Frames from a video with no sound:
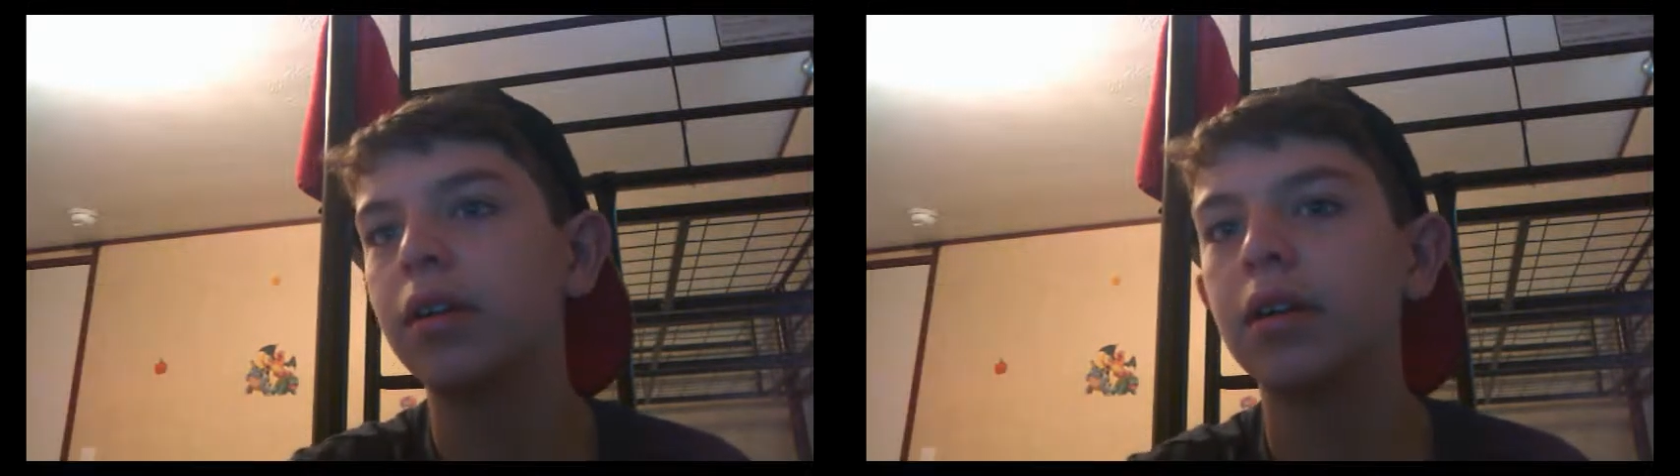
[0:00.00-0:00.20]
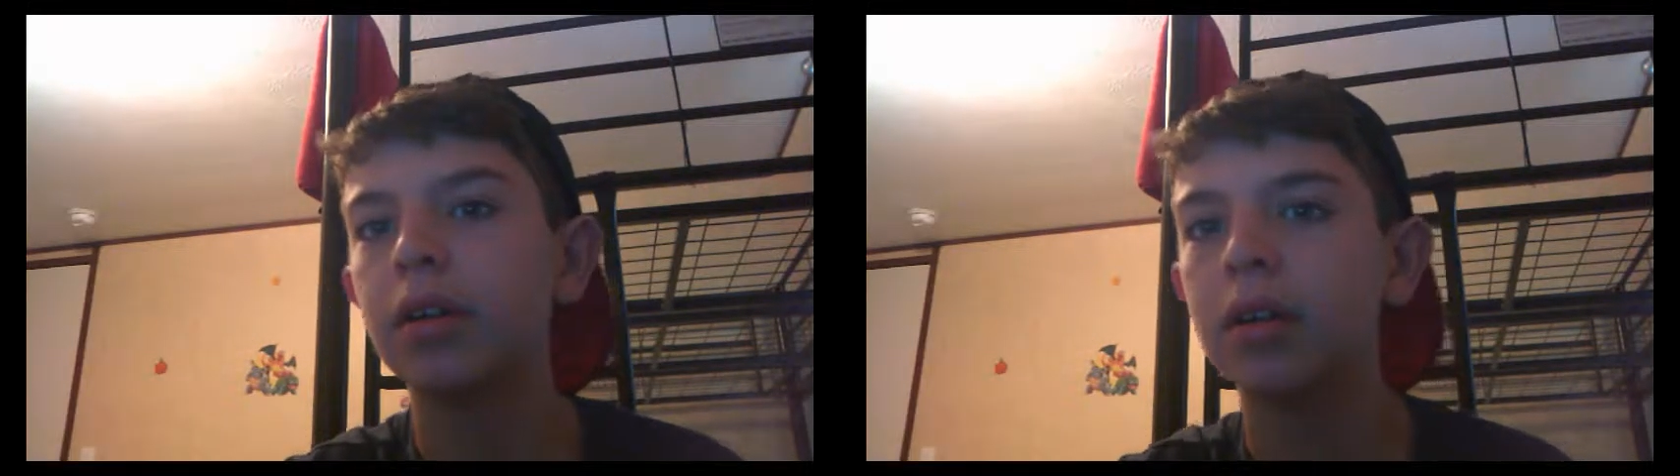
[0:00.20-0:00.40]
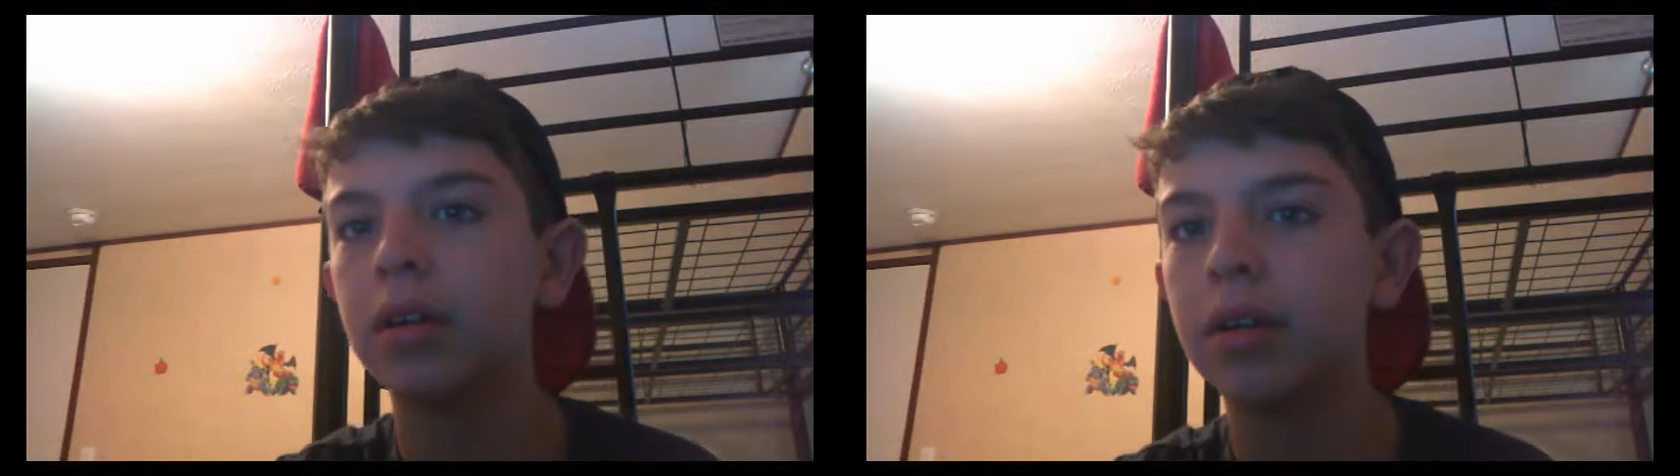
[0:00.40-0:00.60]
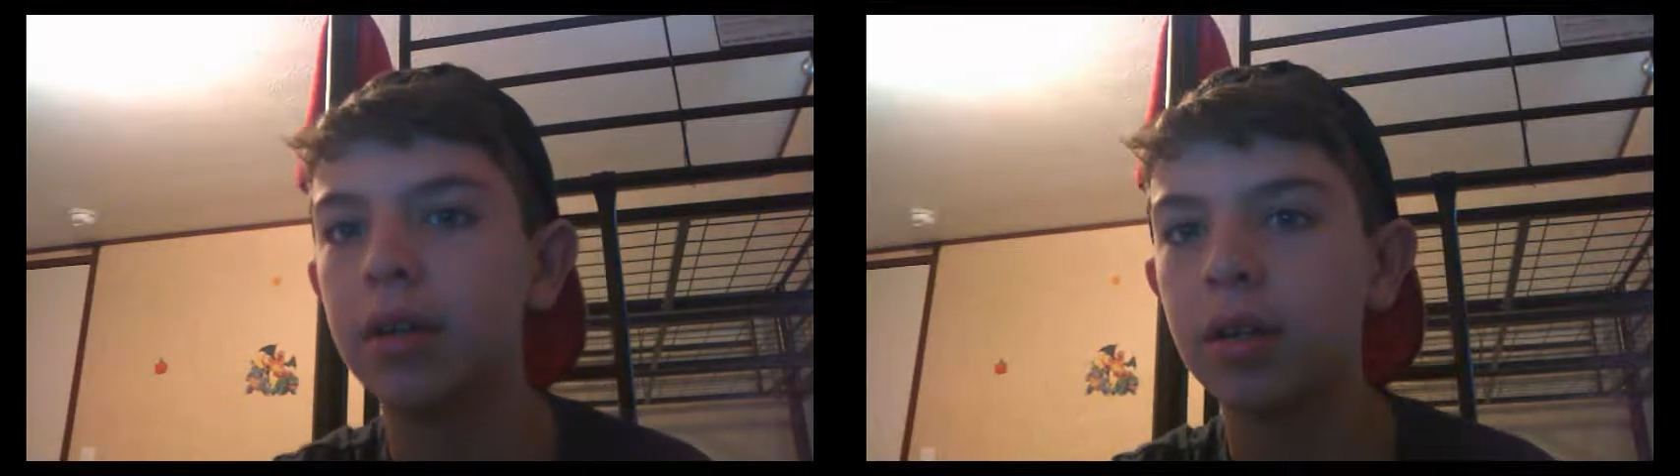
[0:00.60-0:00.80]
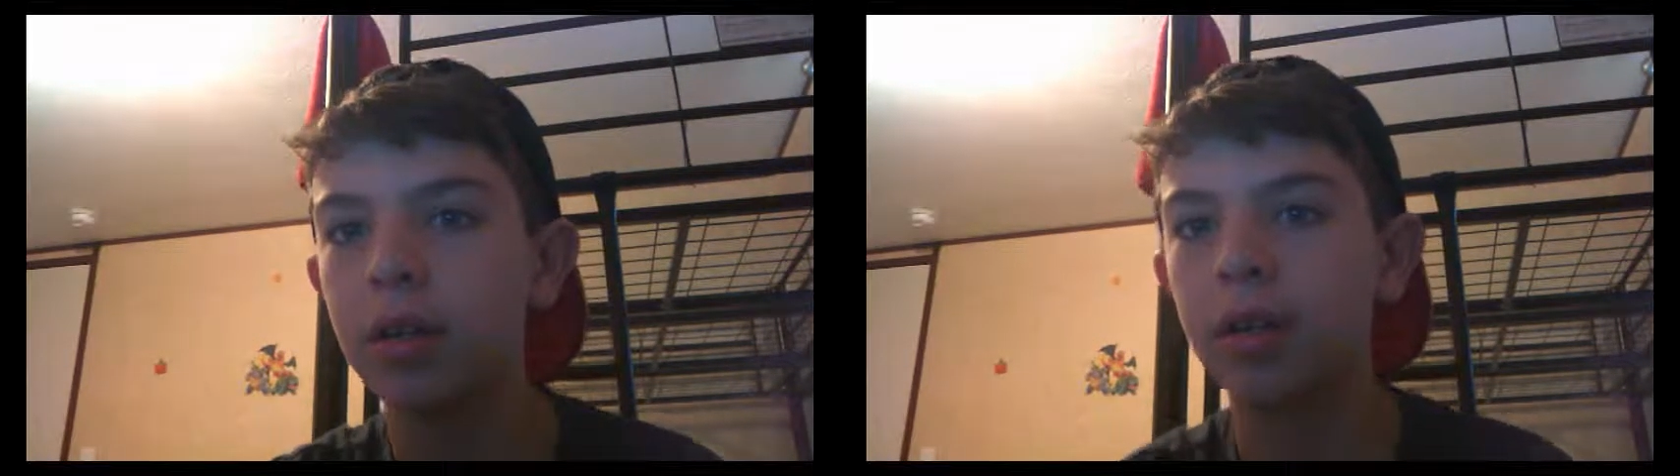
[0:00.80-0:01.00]
Yeah.
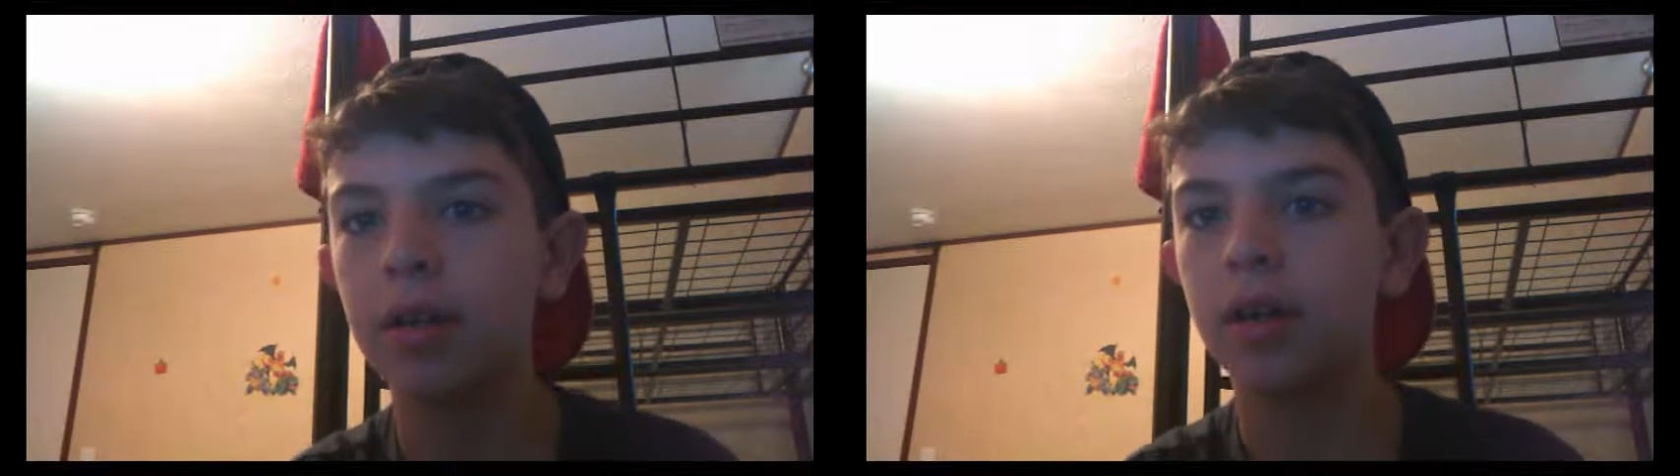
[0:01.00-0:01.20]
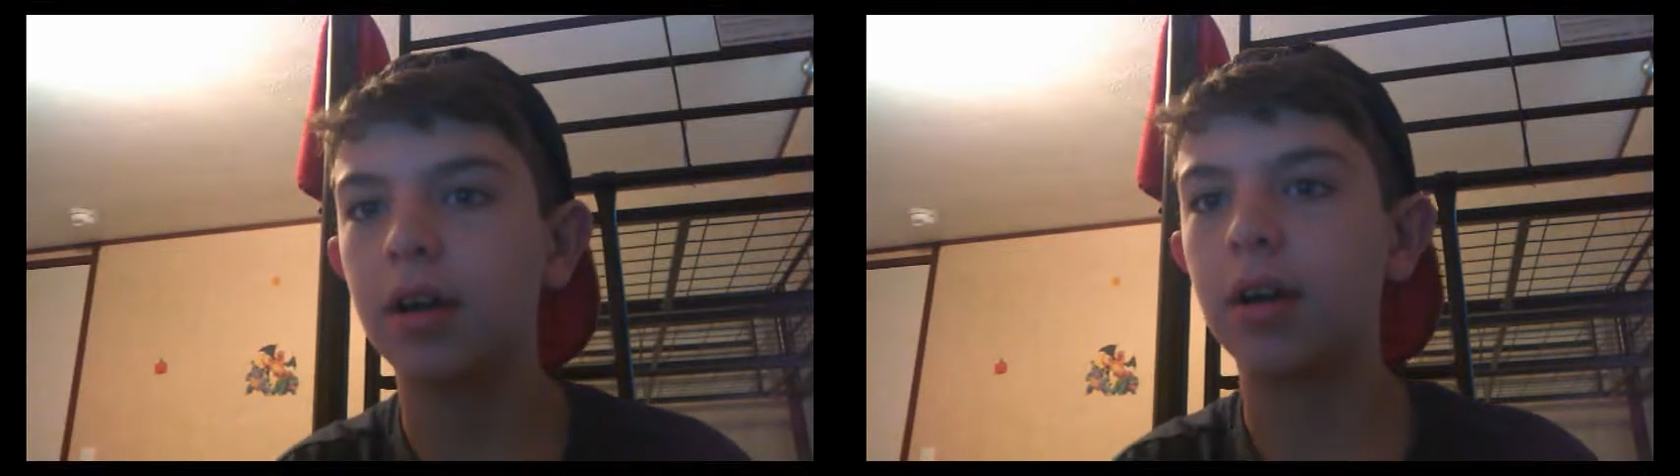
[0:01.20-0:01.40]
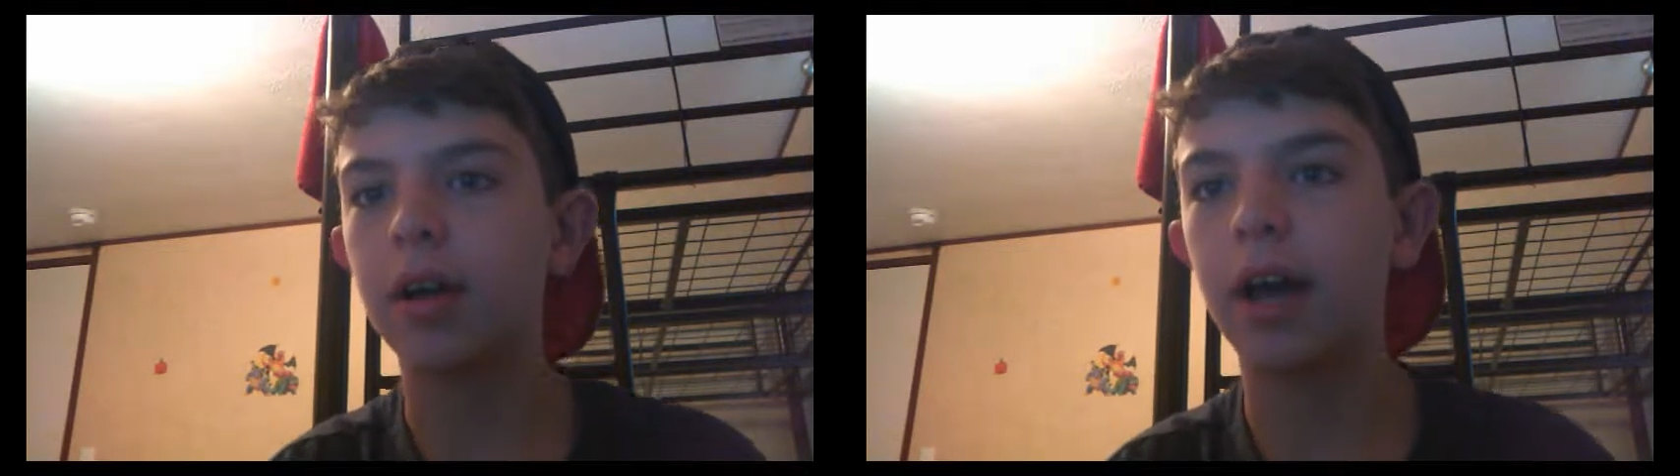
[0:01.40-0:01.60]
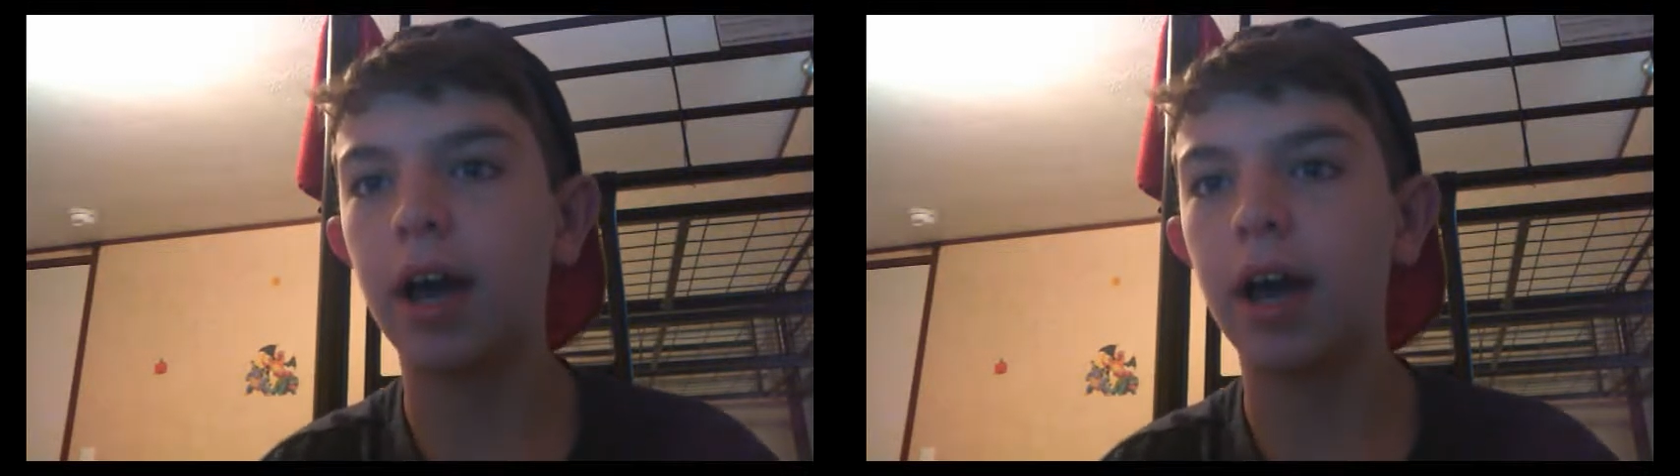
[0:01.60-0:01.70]
Alright.